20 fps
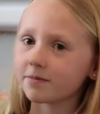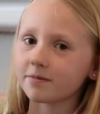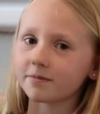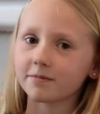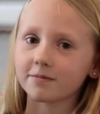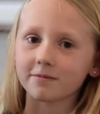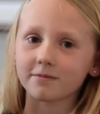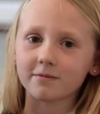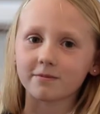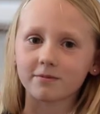
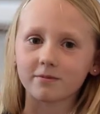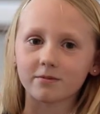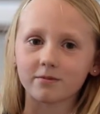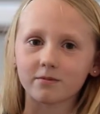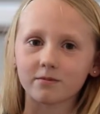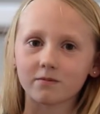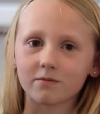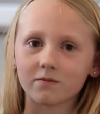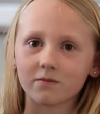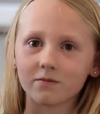
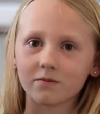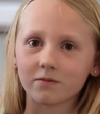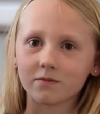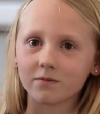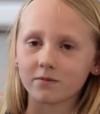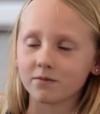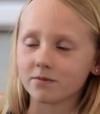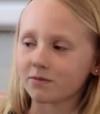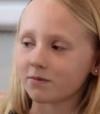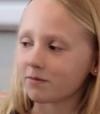
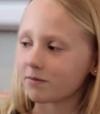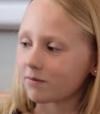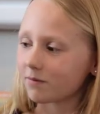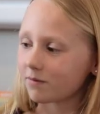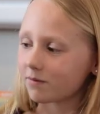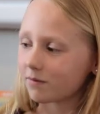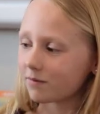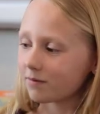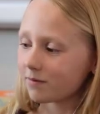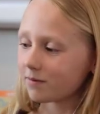
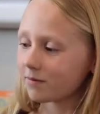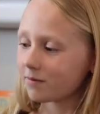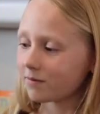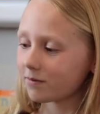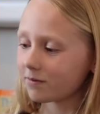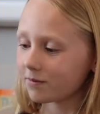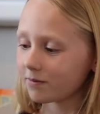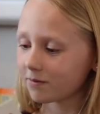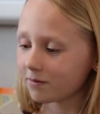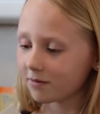
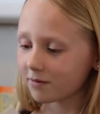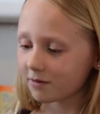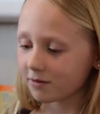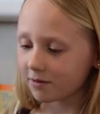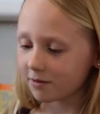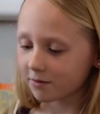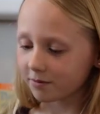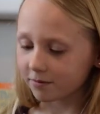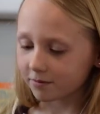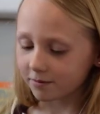
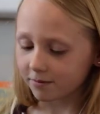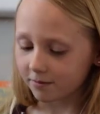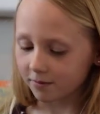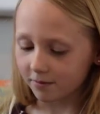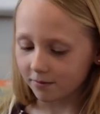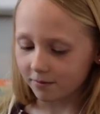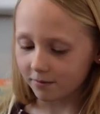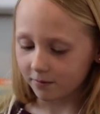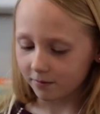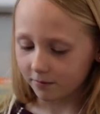
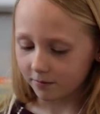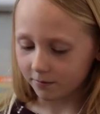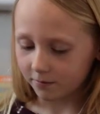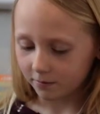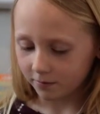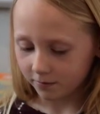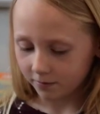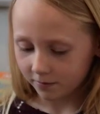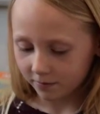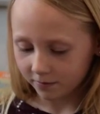
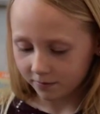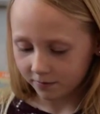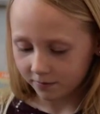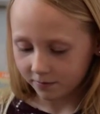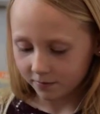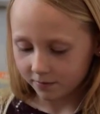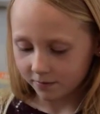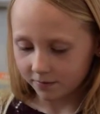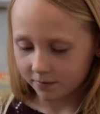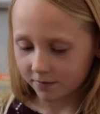
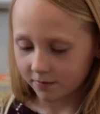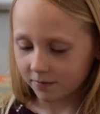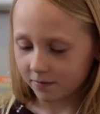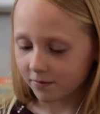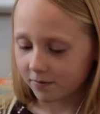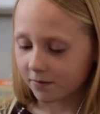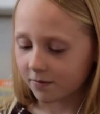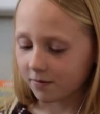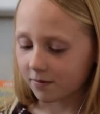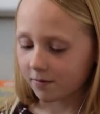
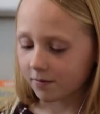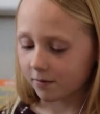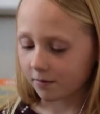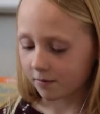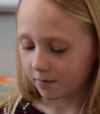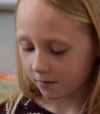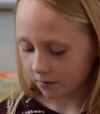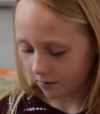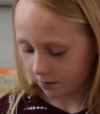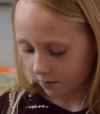
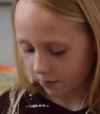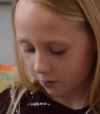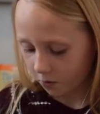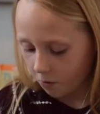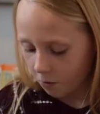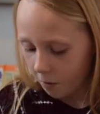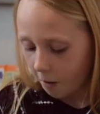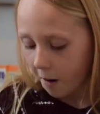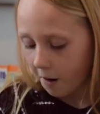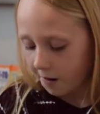
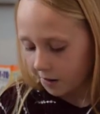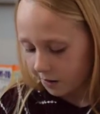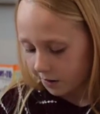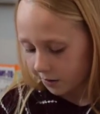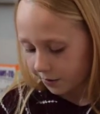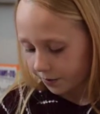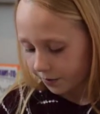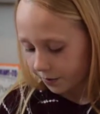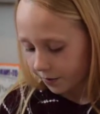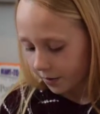
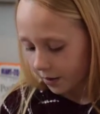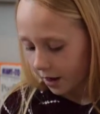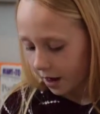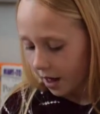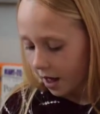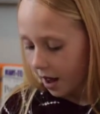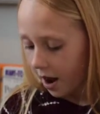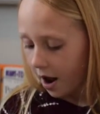[no speech]